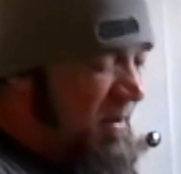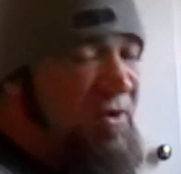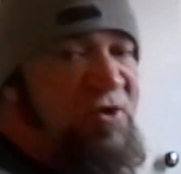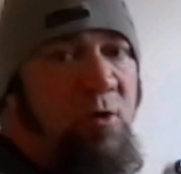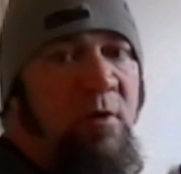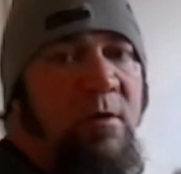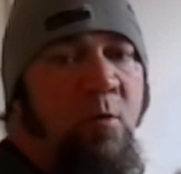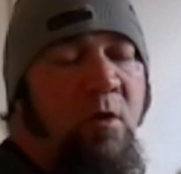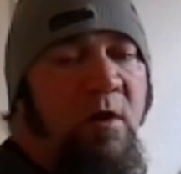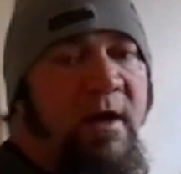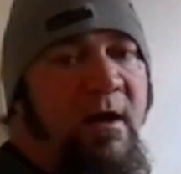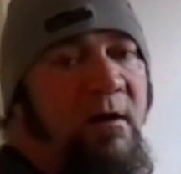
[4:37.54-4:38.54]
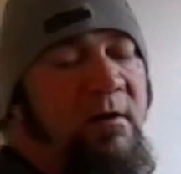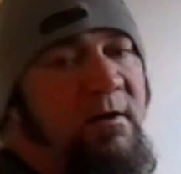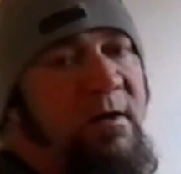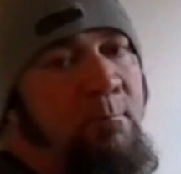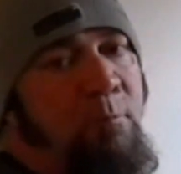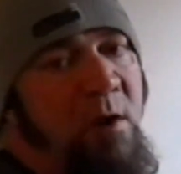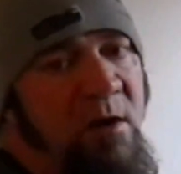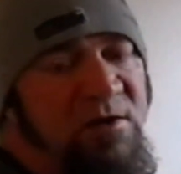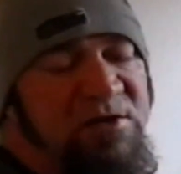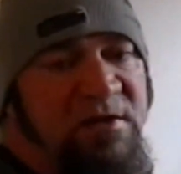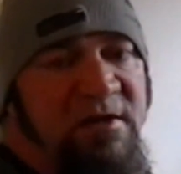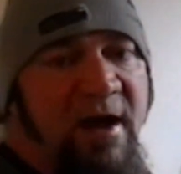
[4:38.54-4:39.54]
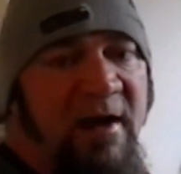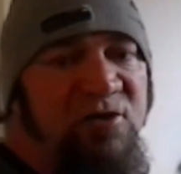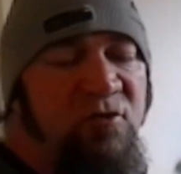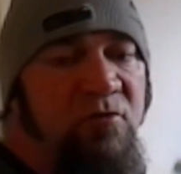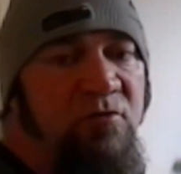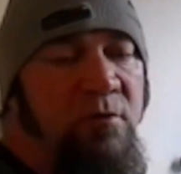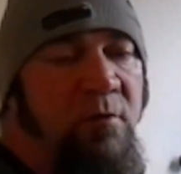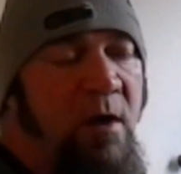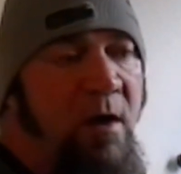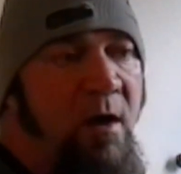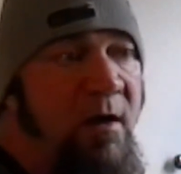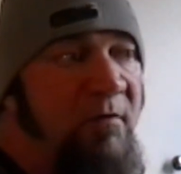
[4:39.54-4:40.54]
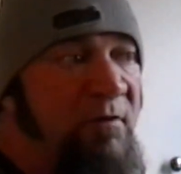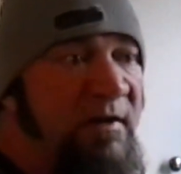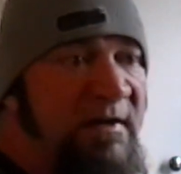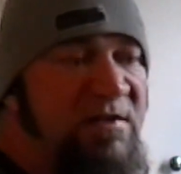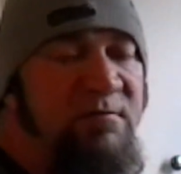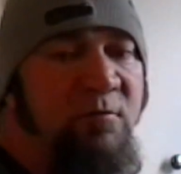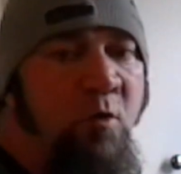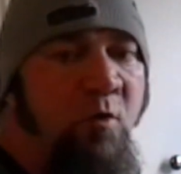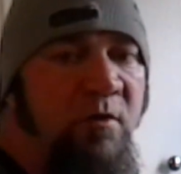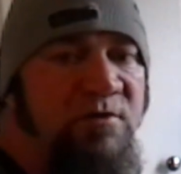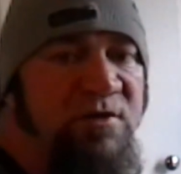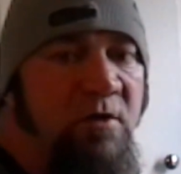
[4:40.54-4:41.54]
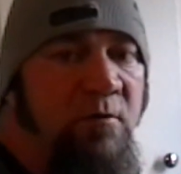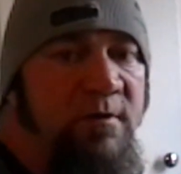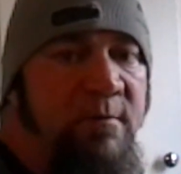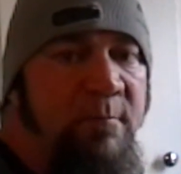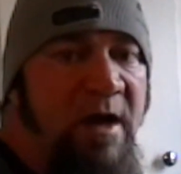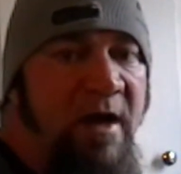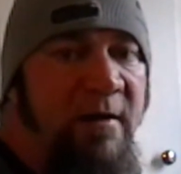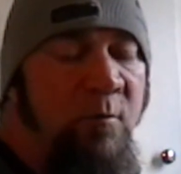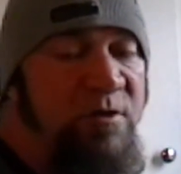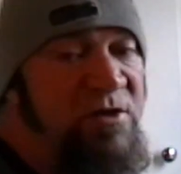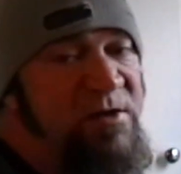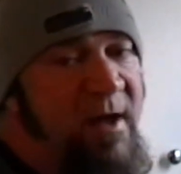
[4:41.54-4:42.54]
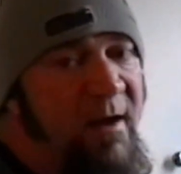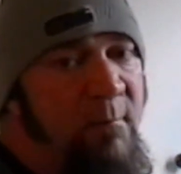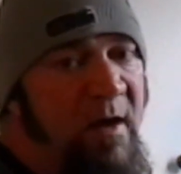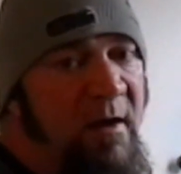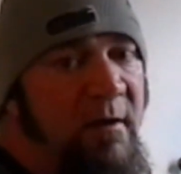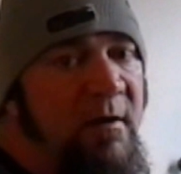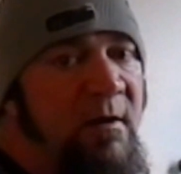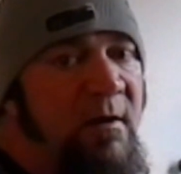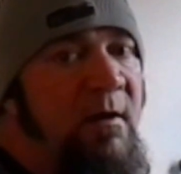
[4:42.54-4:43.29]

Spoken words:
is during the workout, it blunts the natural release of cortisol in the body, which is catabolic.